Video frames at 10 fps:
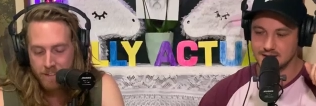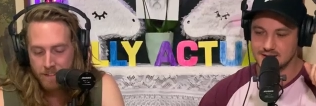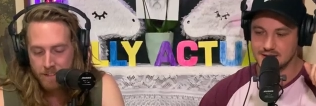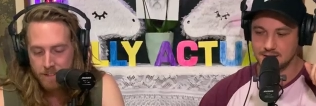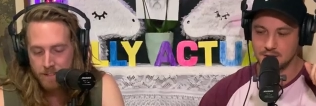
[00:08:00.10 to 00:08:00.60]
Speaker 1: in this
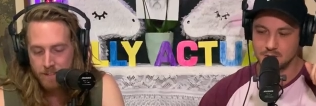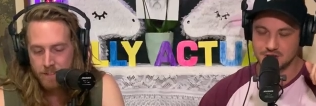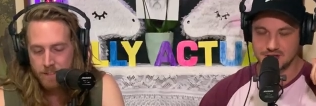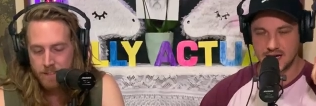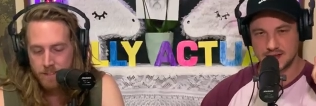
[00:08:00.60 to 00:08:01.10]
segment, we just
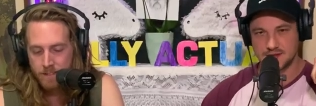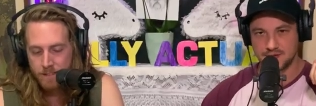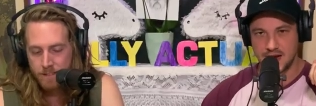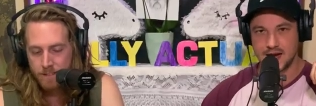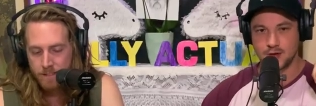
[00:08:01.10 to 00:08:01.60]
answer
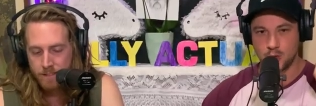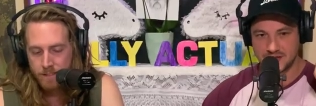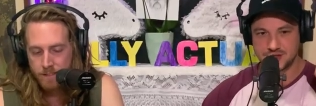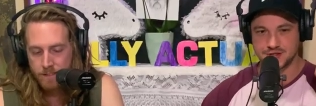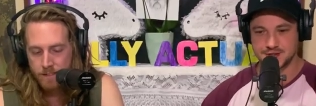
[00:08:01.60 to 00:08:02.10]
fan
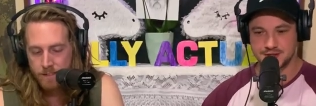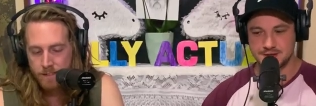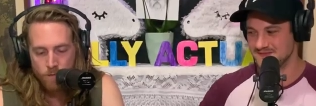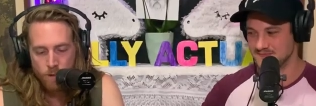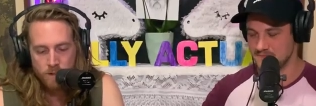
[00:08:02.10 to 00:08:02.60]
questions.
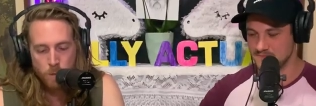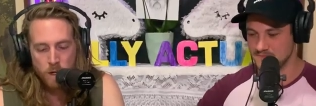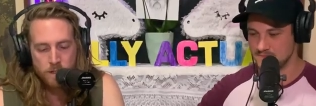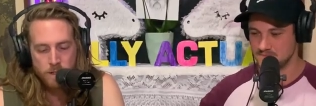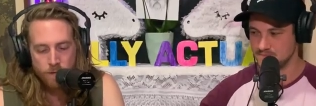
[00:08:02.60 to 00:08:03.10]
Speaker 2: First
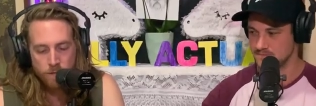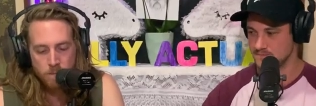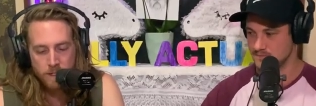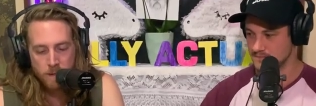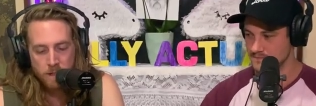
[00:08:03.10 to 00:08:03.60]
question's from
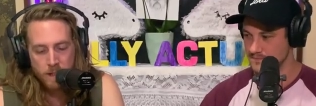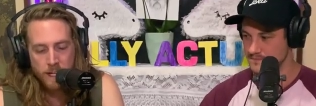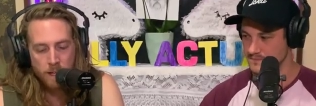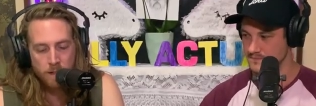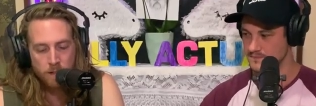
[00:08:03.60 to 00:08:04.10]

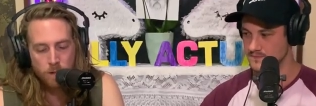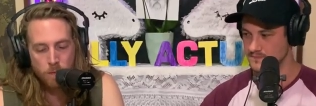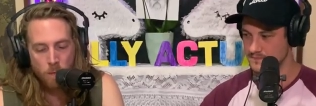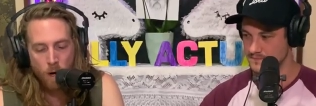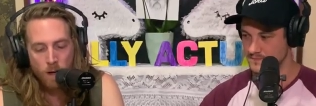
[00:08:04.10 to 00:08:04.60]

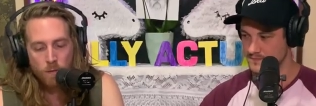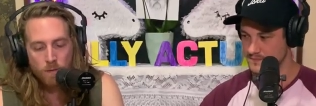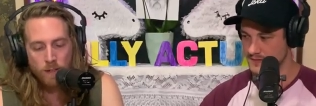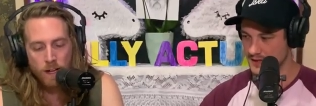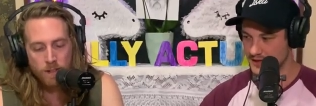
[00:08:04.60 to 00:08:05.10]
Timothy_Miles_.